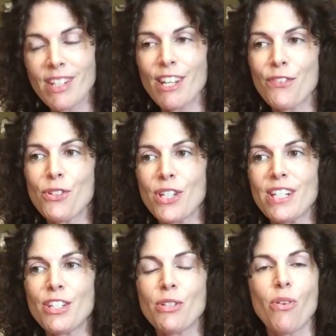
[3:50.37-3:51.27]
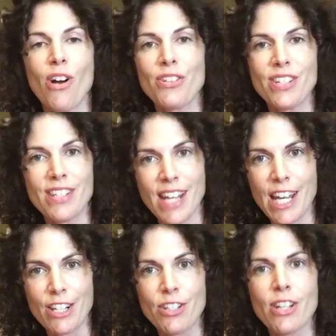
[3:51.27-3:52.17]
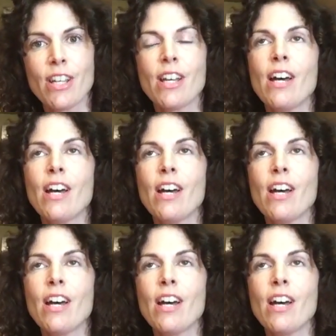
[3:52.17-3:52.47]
if you need to, on stage